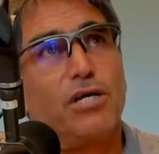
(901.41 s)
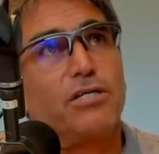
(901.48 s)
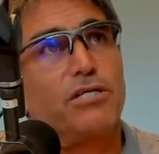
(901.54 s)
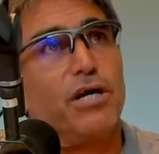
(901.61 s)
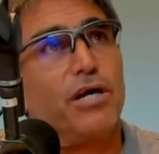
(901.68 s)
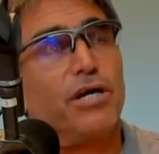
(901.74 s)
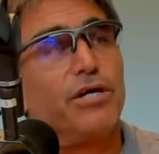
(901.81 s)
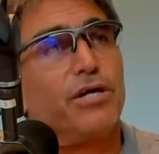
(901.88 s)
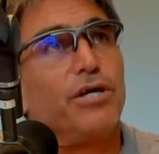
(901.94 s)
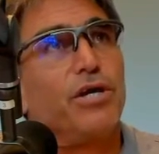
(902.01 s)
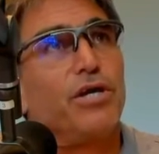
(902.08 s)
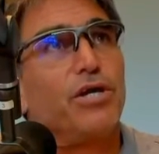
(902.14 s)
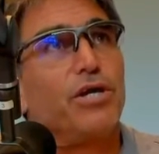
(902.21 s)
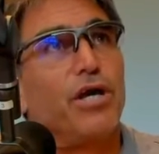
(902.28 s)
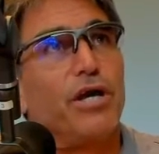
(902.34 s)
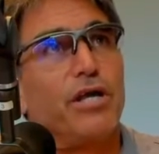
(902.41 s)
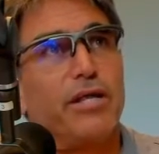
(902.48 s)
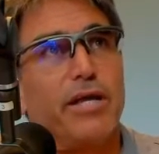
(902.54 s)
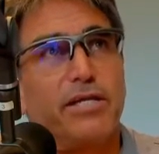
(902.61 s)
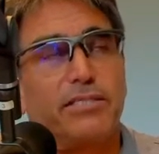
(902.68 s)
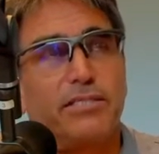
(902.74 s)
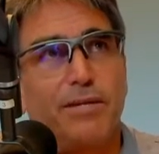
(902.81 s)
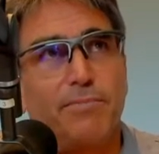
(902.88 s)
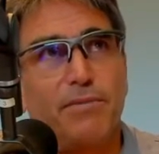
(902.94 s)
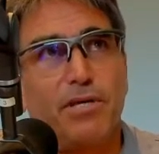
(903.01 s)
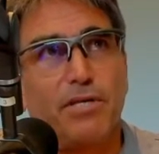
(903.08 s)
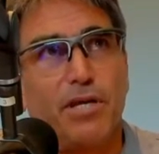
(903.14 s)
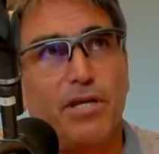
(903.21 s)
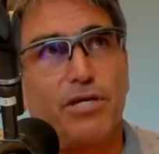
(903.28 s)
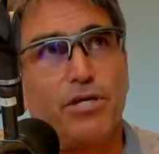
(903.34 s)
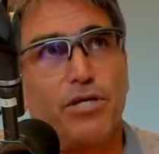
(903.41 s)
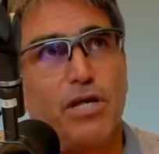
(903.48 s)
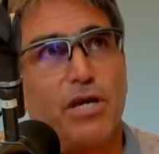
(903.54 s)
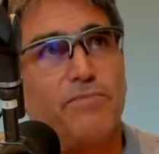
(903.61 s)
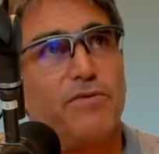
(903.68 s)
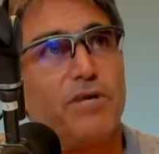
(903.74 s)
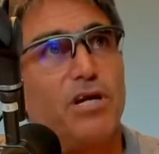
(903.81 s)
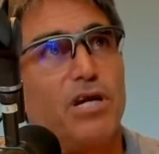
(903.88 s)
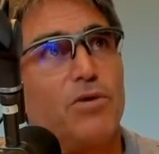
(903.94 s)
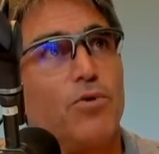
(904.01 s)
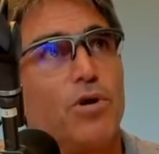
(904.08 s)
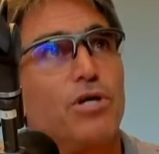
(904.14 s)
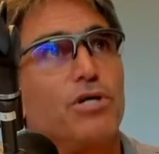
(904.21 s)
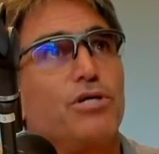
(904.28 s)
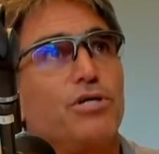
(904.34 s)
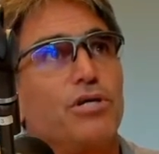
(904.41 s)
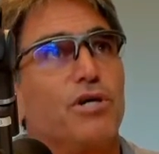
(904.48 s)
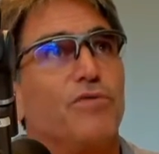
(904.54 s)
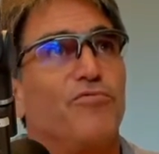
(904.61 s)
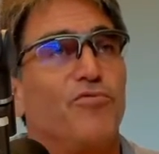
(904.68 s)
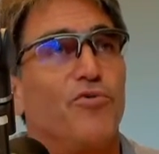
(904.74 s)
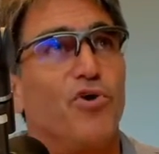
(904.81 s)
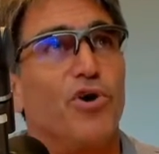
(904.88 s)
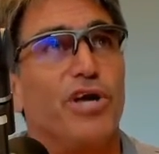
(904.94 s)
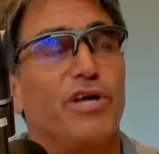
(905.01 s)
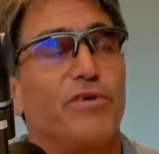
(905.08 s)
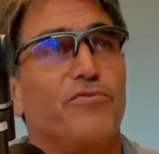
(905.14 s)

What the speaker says: So, that's something that you definitely want to avoid